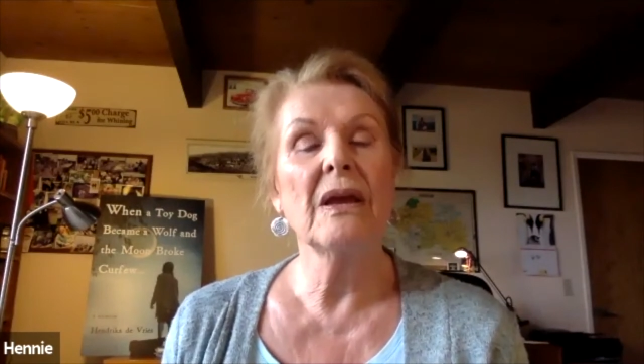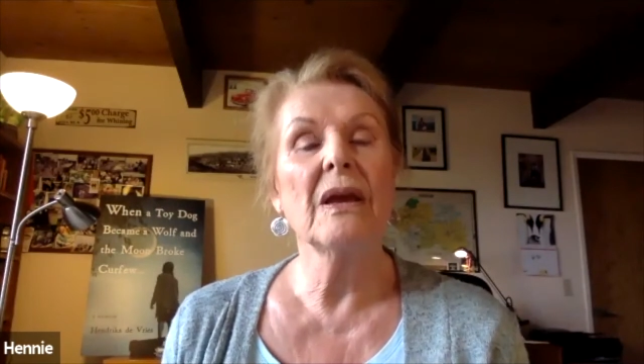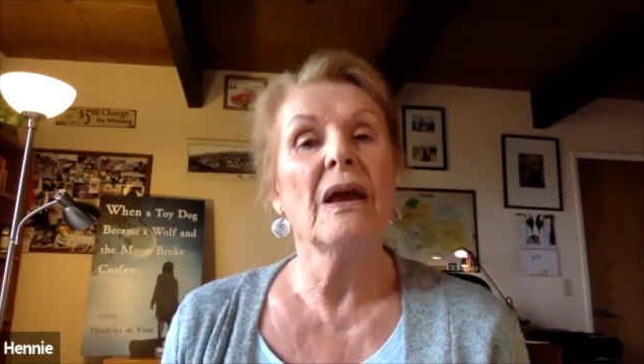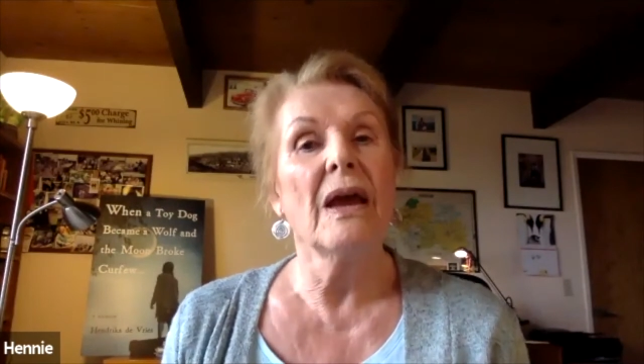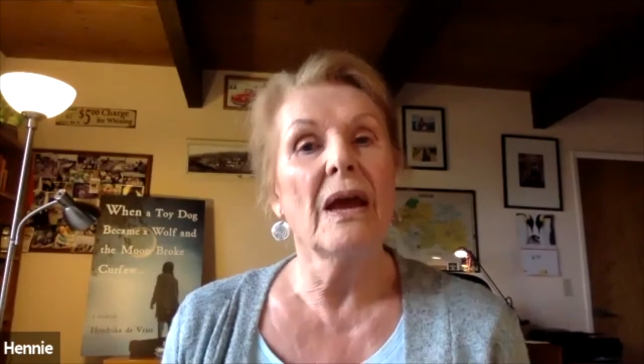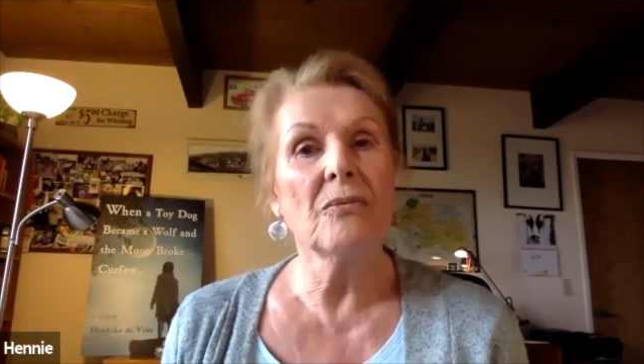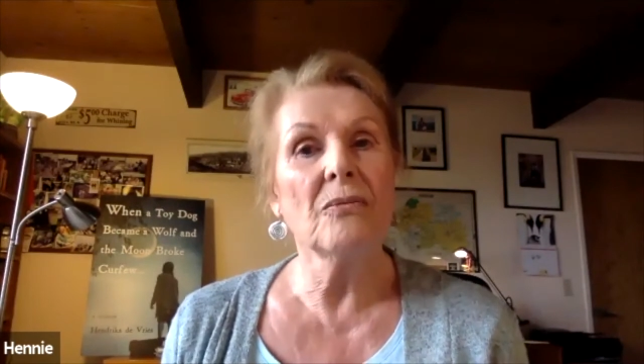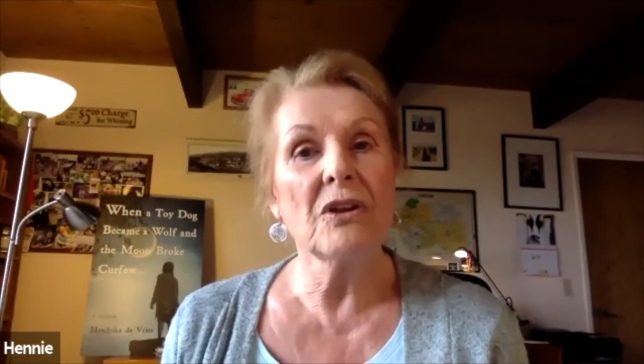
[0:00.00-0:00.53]

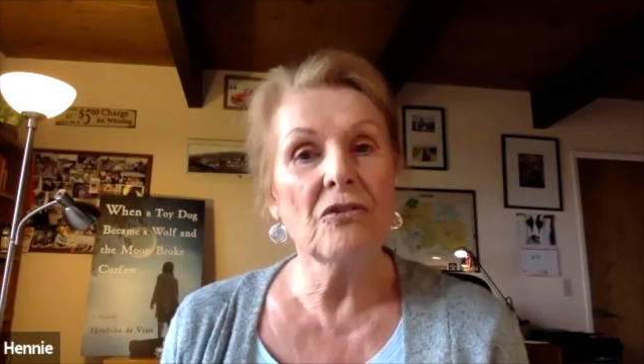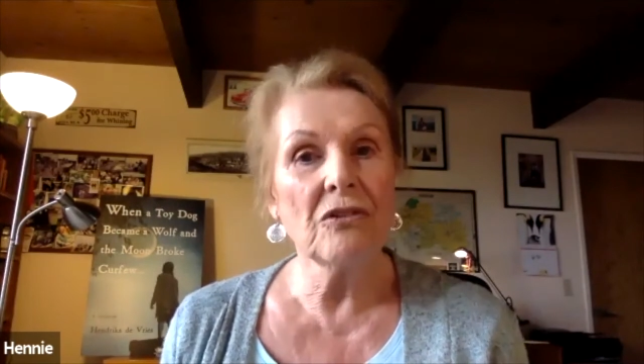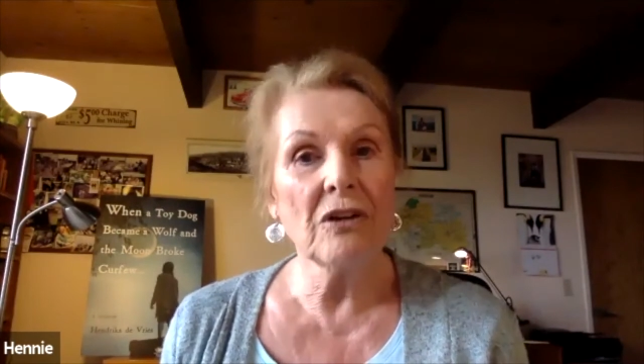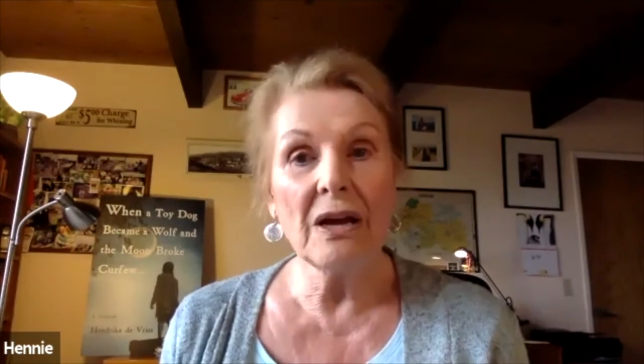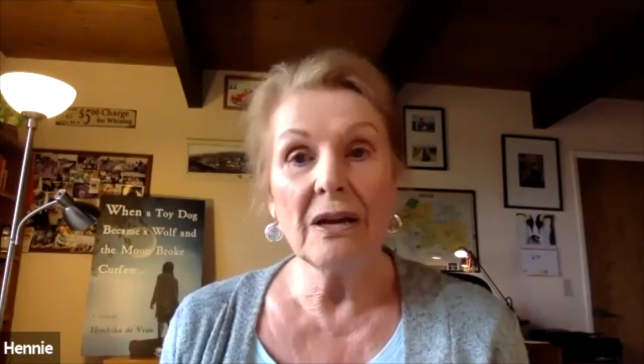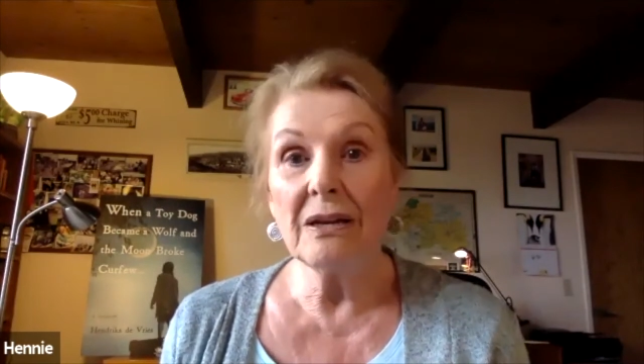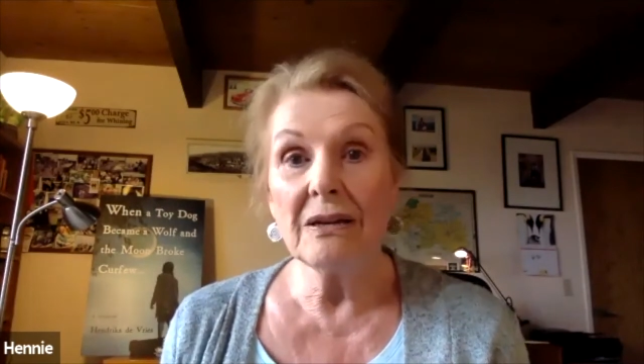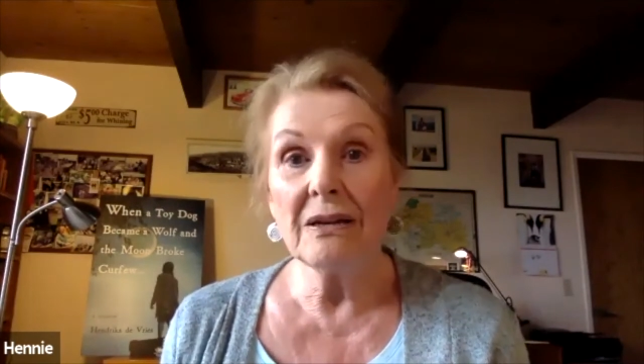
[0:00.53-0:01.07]
And we
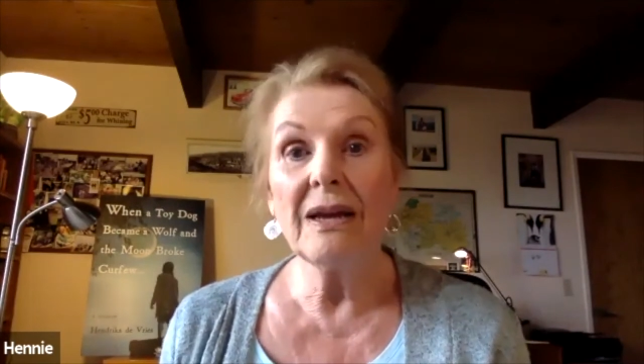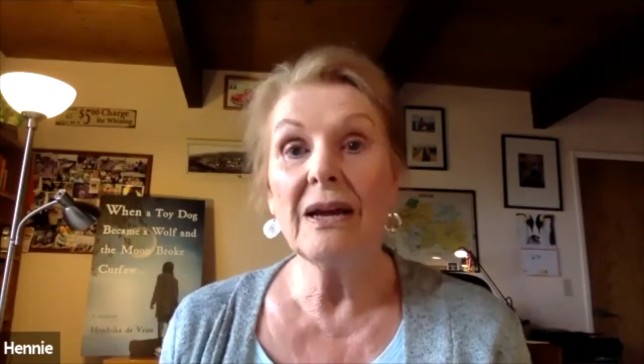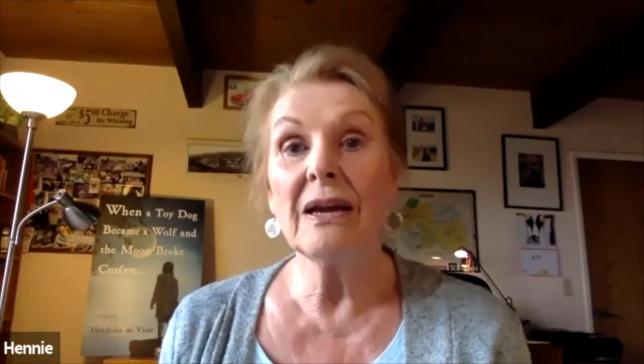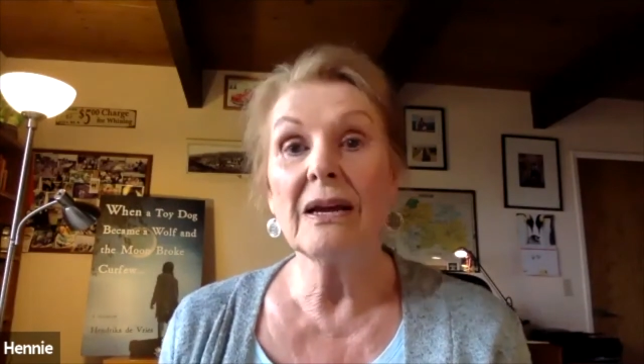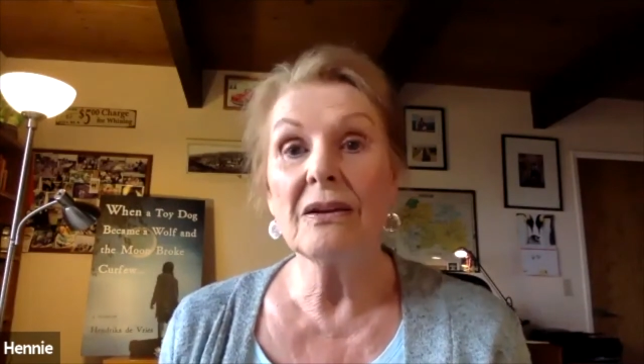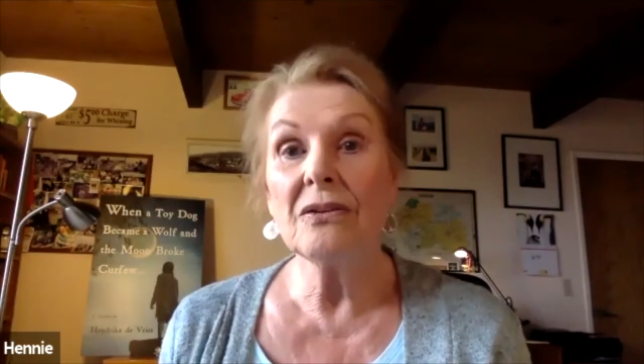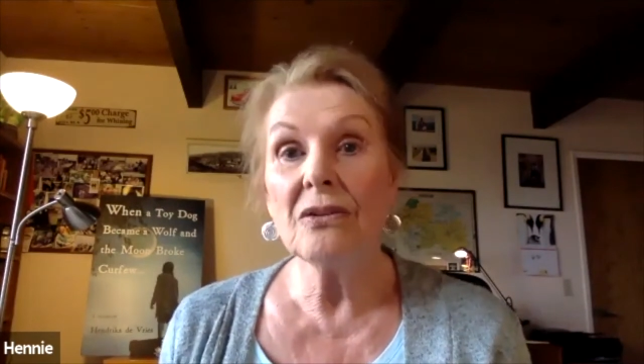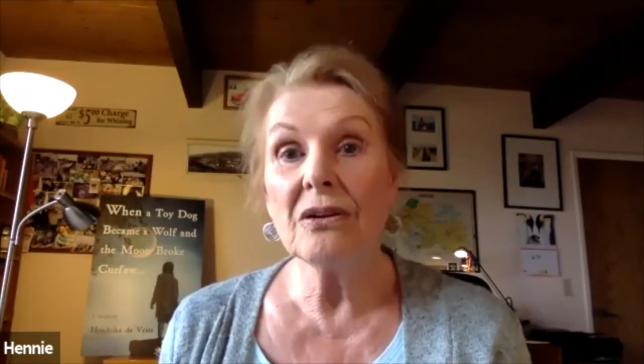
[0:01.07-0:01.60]
shine a
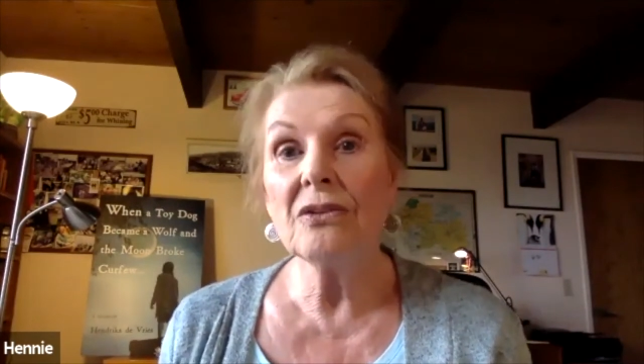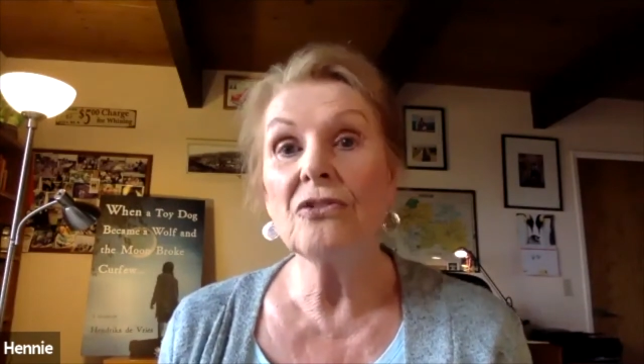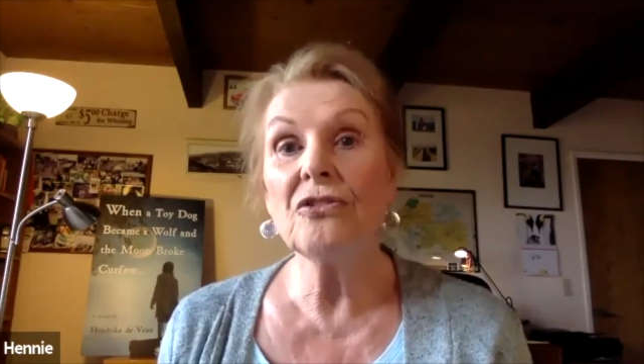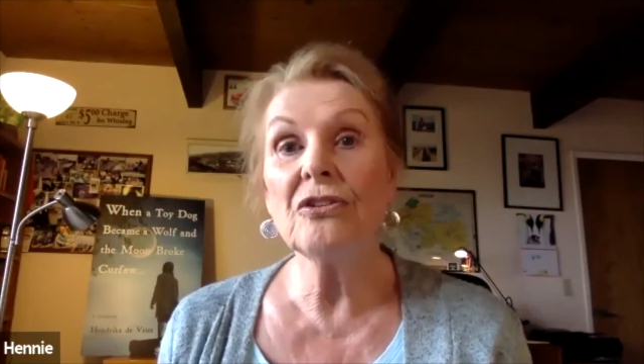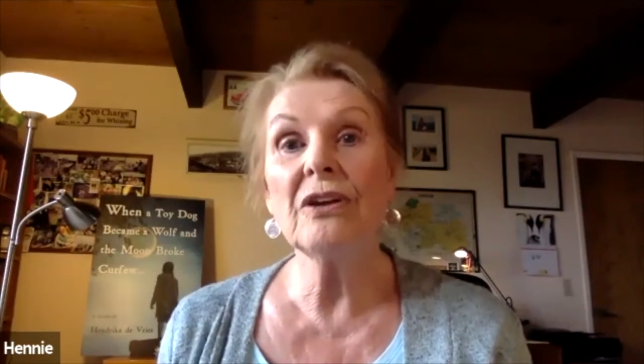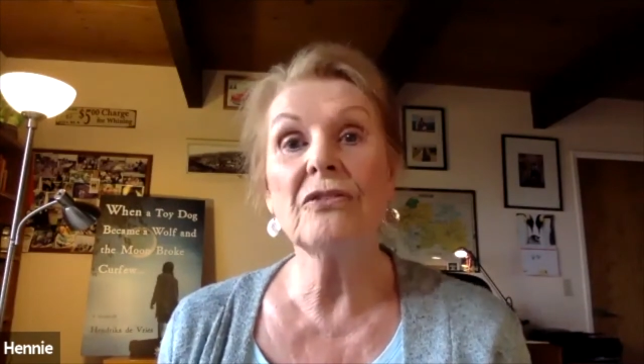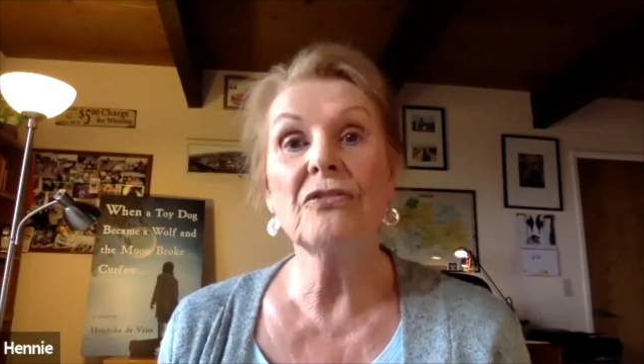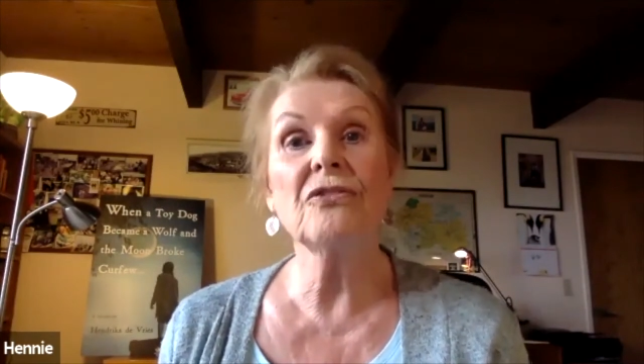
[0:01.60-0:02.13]
light not
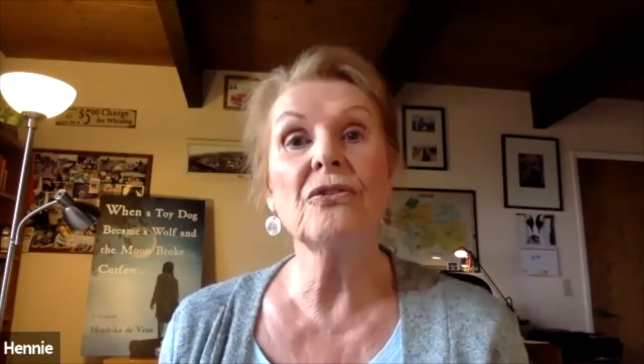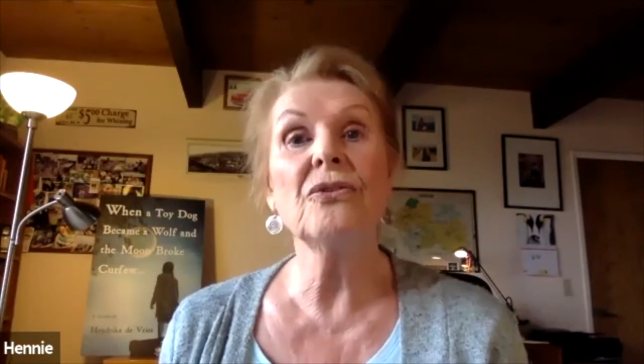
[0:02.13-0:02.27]
just